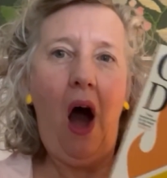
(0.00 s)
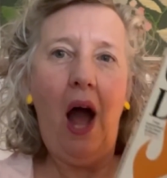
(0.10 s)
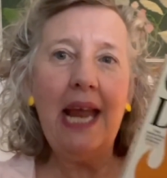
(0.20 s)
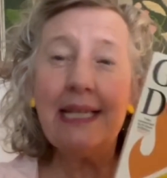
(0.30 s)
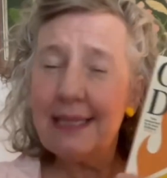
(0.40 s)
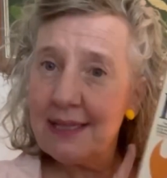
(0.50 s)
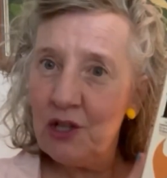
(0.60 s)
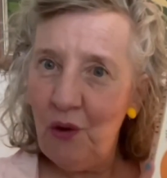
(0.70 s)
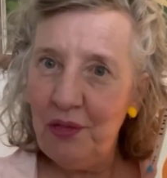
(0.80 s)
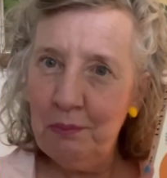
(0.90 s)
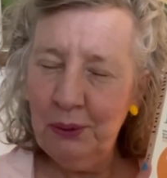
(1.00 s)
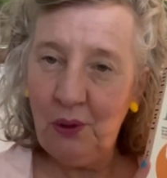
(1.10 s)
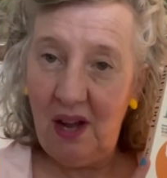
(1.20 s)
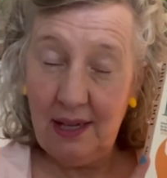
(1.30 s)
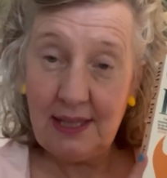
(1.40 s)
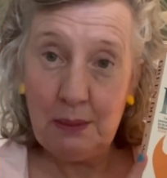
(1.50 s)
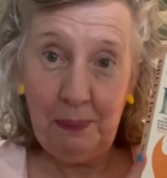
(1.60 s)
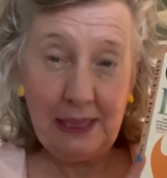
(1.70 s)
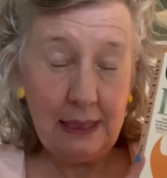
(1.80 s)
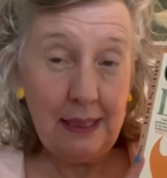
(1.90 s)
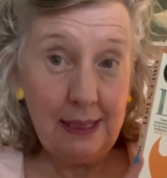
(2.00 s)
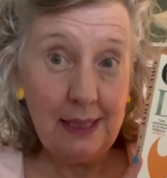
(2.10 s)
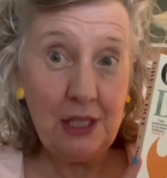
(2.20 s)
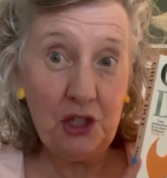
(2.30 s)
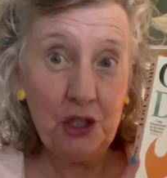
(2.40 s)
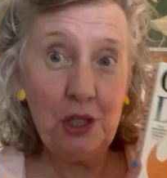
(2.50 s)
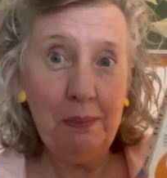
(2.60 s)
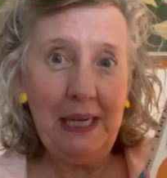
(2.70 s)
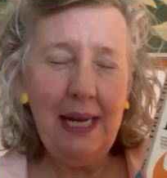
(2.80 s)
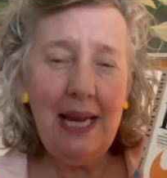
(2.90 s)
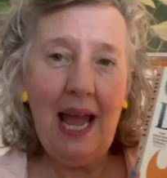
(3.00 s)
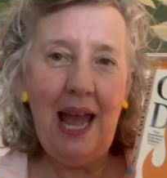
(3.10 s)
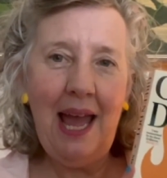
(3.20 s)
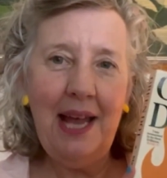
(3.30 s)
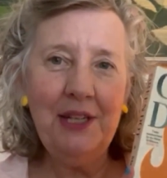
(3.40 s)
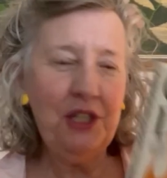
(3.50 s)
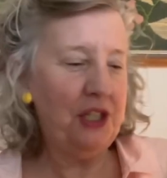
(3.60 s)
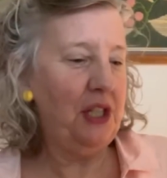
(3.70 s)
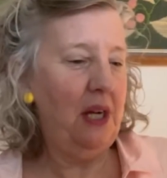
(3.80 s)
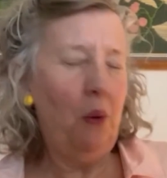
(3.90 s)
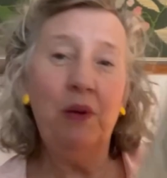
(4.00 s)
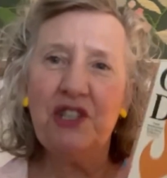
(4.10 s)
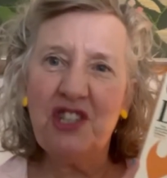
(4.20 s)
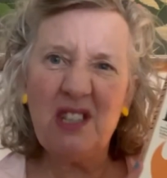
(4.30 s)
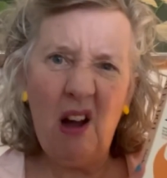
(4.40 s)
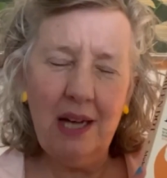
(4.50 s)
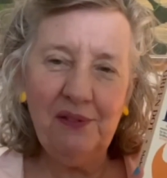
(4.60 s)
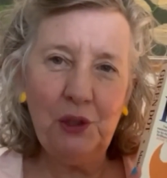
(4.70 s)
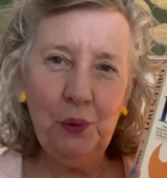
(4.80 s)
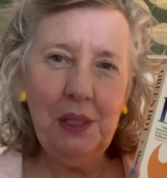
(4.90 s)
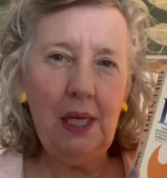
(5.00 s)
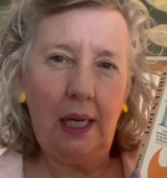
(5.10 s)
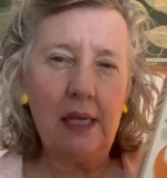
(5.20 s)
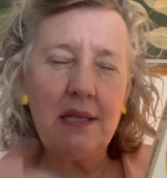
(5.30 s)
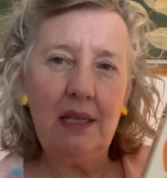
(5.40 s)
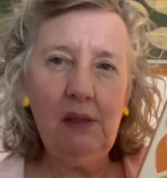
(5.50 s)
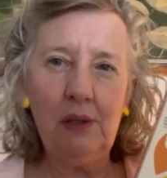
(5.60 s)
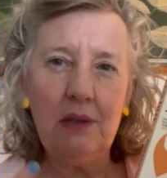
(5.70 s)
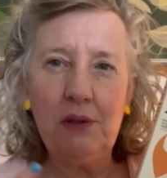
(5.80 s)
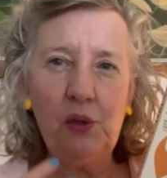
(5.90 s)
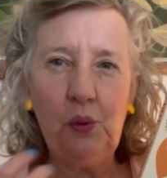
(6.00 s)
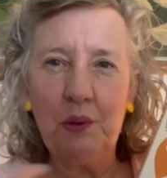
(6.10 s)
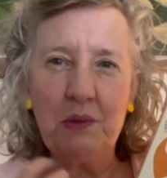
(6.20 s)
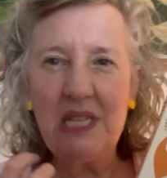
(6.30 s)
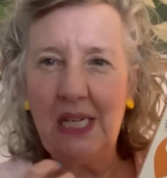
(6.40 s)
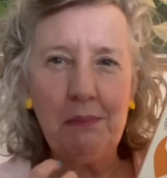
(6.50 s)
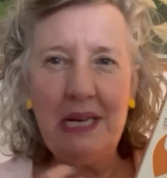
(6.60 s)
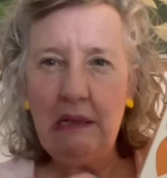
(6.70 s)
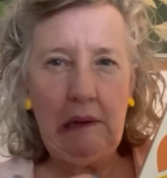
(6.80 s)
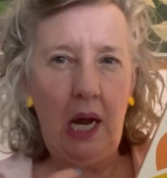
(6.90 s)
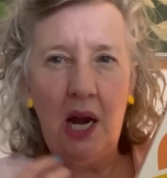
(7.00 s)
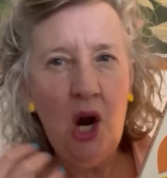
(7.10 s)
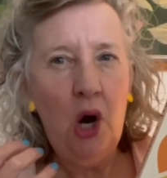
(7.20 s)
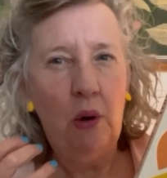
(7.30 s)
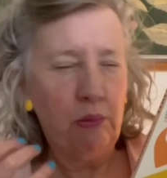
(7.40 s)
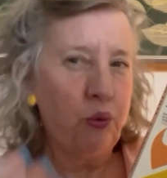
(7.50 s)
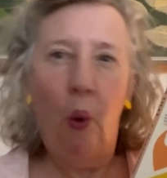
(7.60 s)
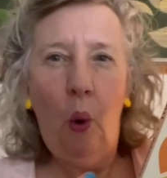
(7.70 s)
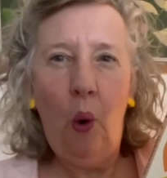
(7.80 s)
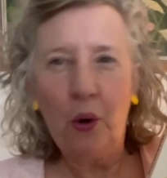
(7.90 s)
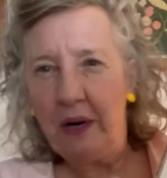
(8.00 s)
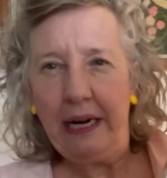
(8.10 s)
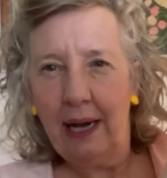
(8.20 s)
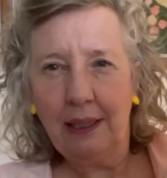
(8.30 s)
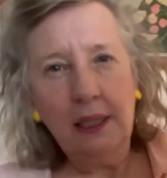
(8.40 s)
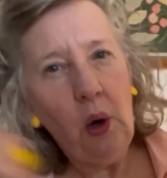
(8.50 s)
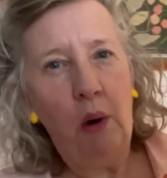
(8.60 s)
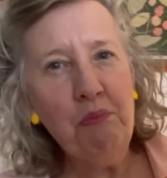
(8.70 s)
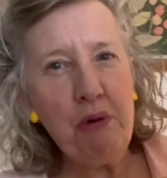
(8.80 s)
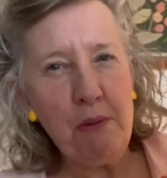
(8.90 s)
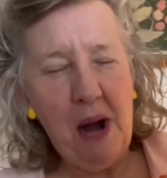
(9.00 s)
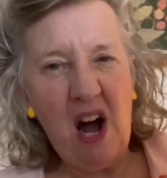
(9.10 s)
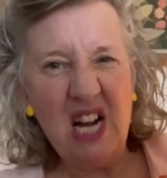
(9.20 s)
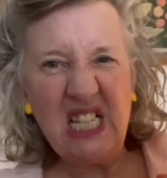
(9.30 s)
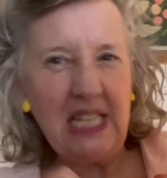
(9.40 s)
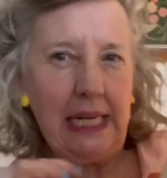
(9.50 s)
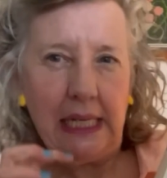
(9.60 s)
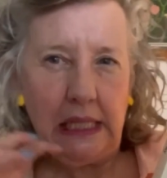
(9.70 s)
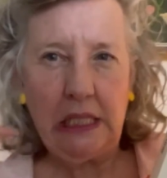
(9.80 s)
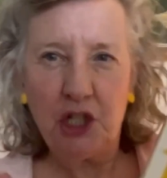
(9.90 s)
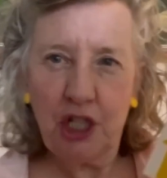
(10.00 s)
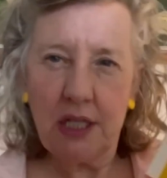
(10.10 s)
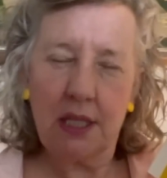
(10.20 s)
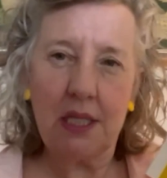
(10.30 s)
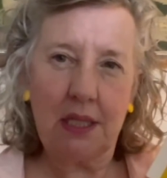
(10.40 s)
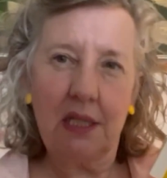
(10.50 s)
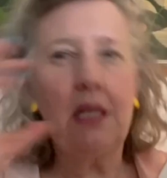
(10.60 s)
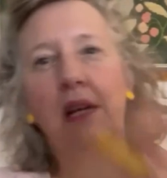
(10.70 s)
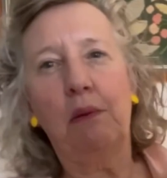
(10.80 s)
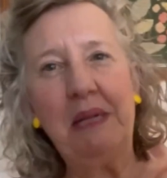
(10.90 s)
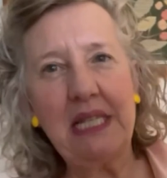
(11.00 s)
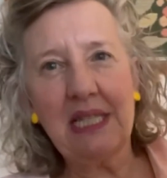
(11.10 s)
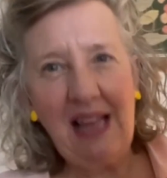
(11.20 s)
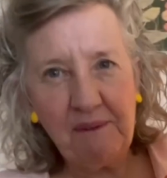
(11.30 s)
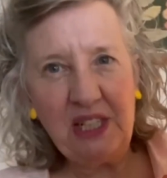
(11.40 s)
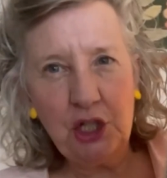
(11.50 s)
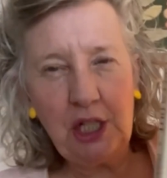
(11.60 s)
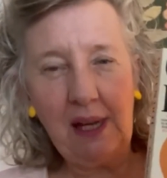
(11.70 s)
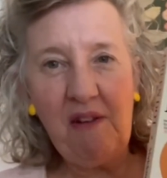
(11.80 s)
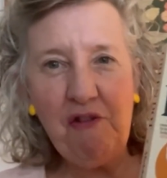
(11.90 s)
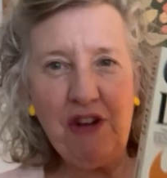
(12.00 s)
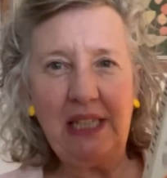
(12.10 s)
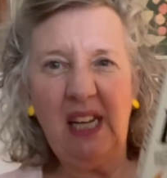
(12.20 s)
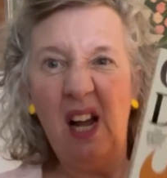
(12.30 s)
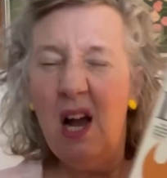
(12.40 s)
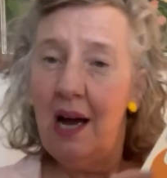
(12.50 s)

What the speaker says: It is not the book I expected it to be, and which is kind of a good thing, because I thought it was going to be like raw and uncompromising, and she's going to be savagely funny.